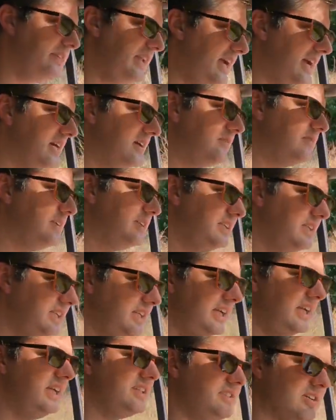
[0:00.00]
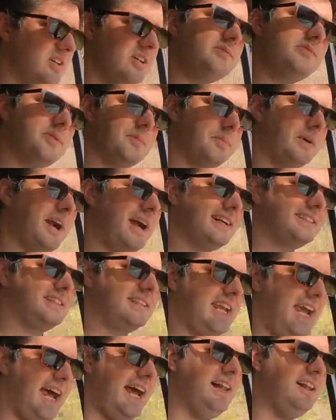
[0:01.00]
Now, in terms of
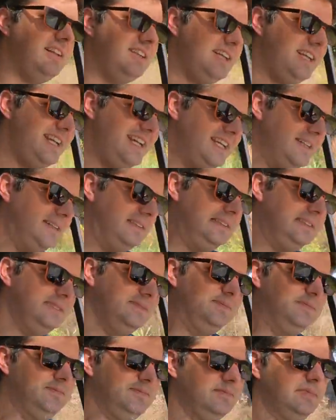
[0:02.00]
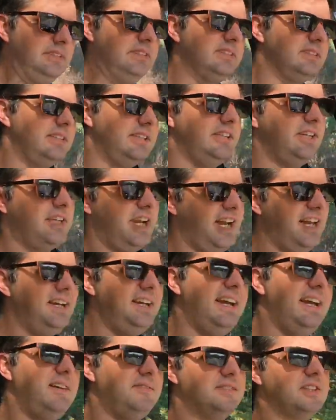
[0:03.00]
practicality, you kind
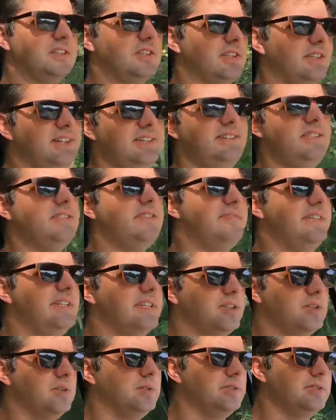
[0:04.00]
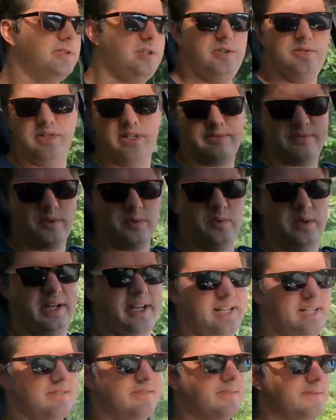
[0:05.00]
of have to look at this vehicle in two different
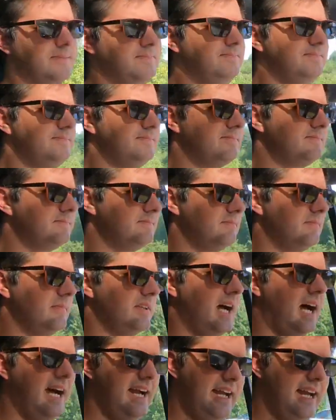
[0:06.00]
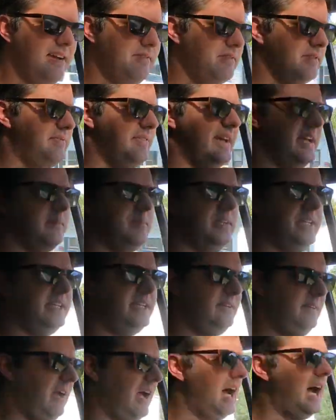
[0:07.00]
ways. I have a family.
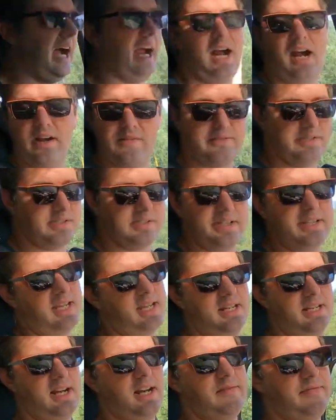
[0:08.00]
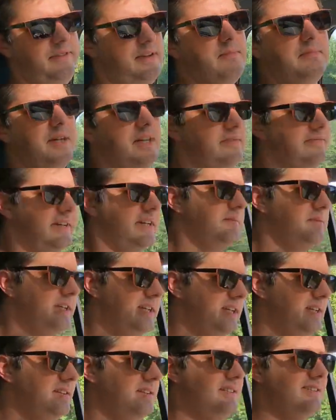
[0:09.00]
I obviously cannot fit my
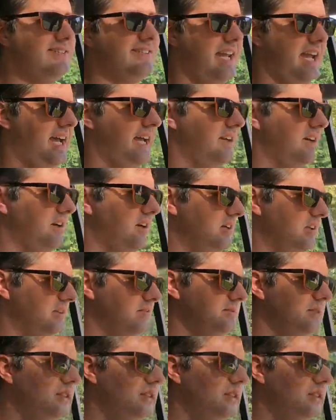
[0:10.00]
family in this at all.